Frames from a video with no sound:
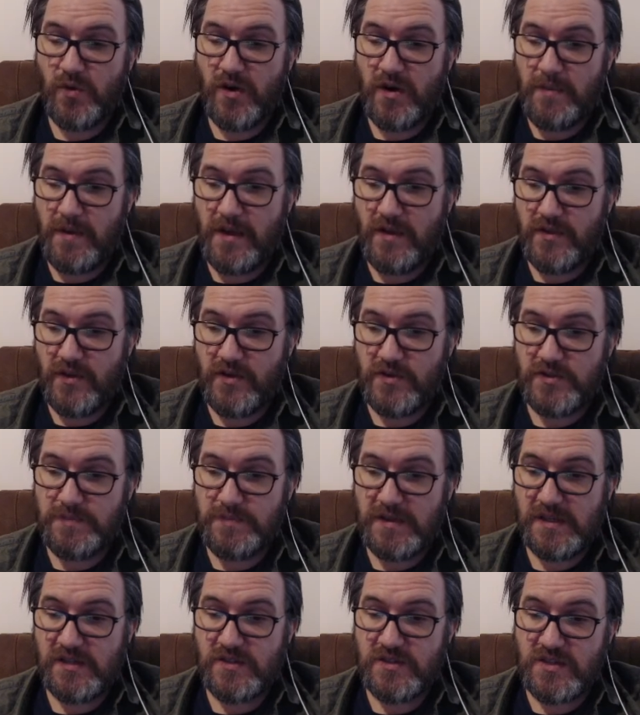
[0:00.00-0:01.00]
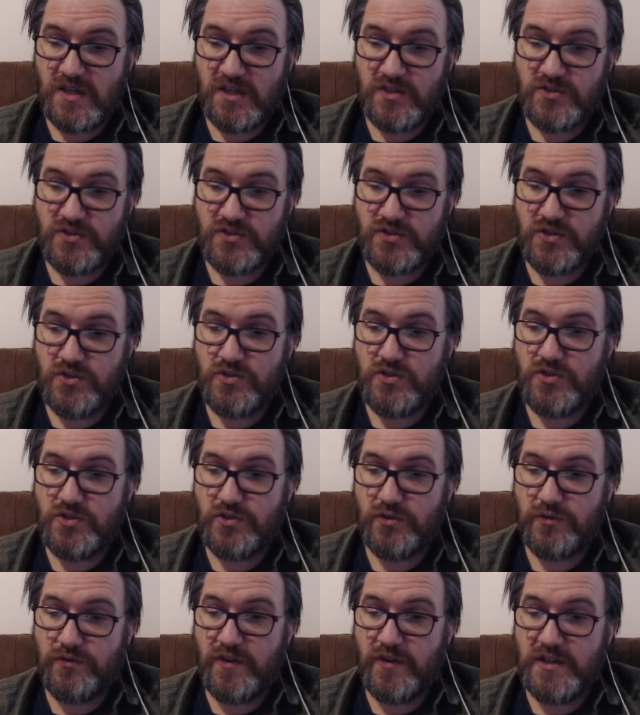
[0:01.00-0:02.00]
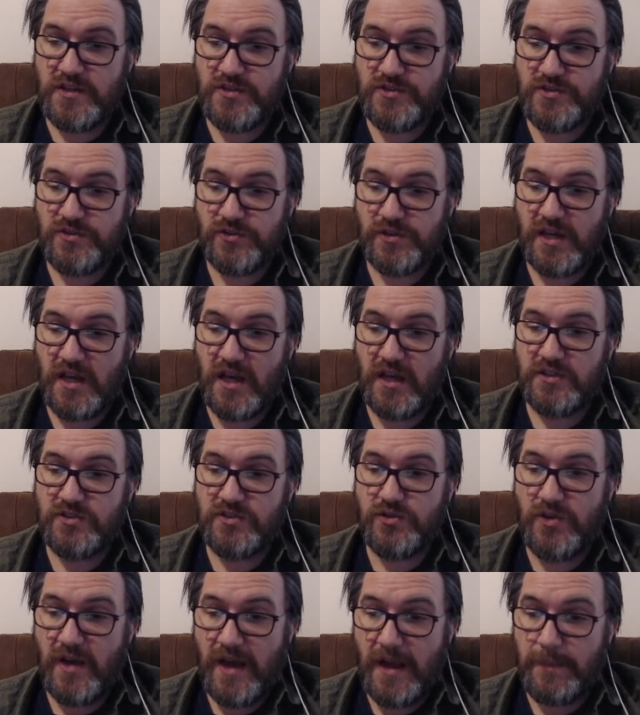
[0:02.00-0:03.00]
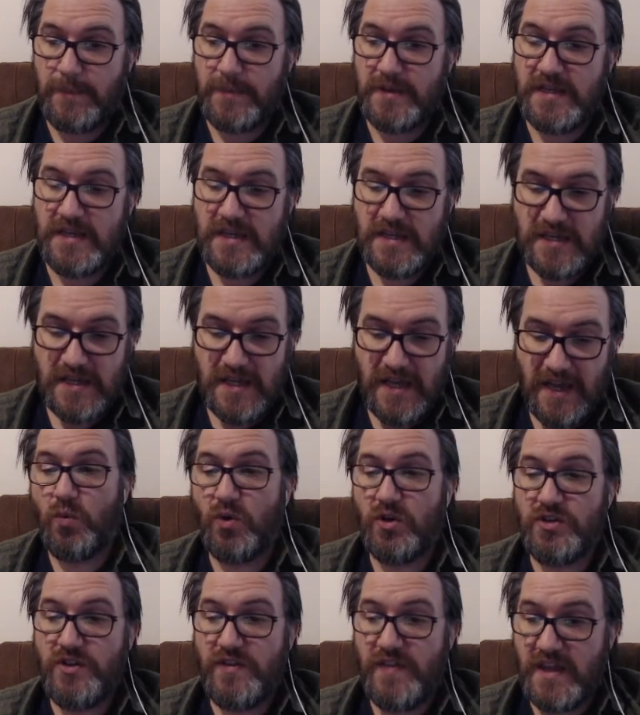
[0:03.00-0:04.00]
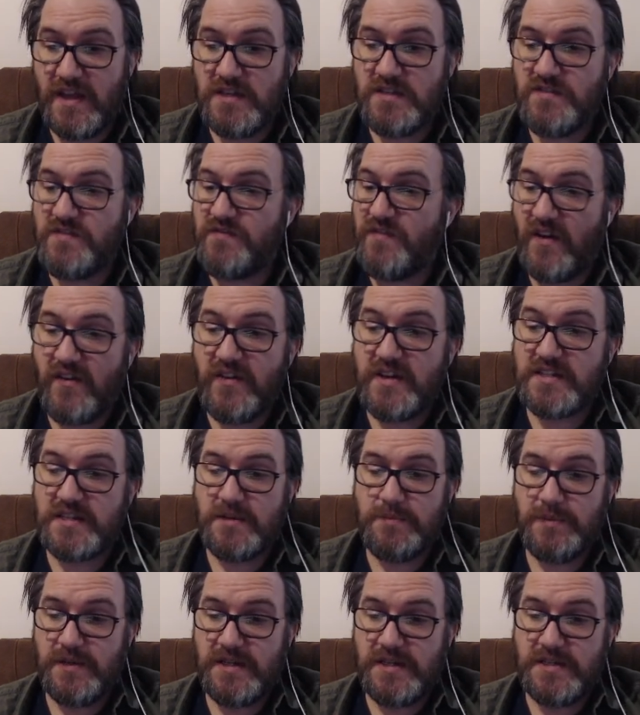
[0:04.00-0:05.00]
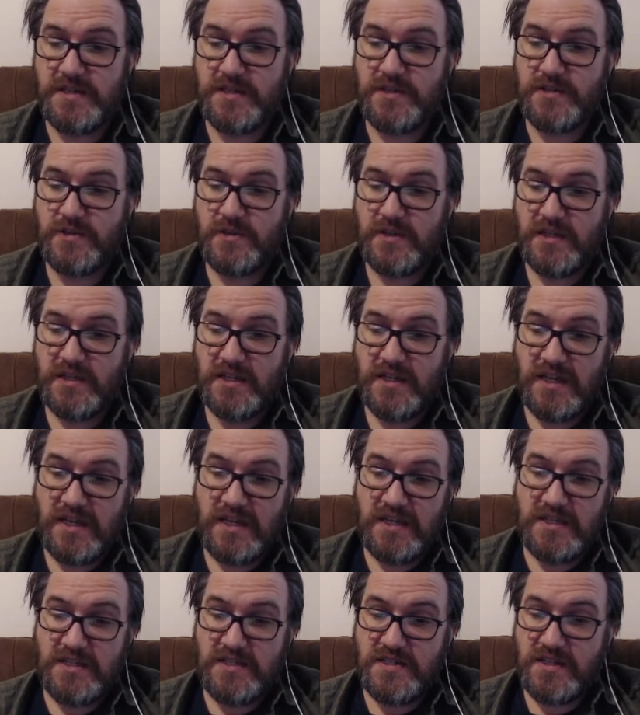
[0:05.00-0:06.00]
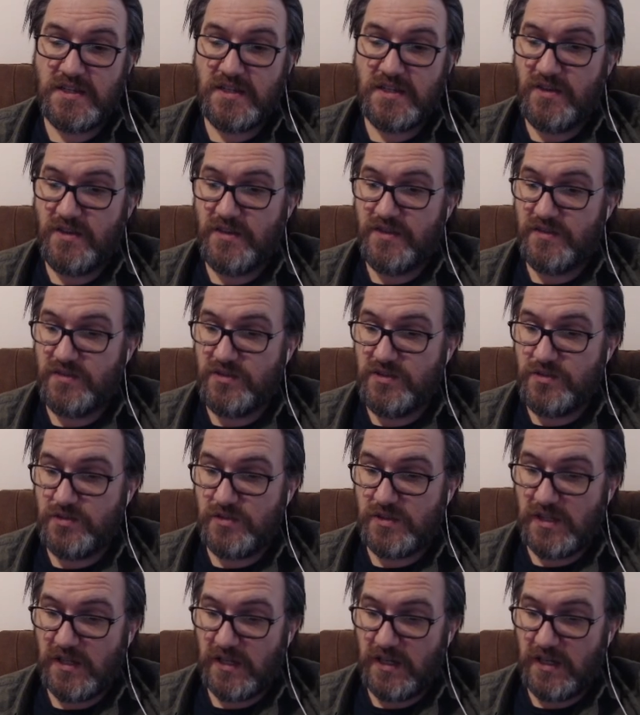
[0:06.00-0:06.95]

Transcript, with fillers: Don't worry about those because as soon as you're finished, you're cut and you're happy. What you then very simply do is you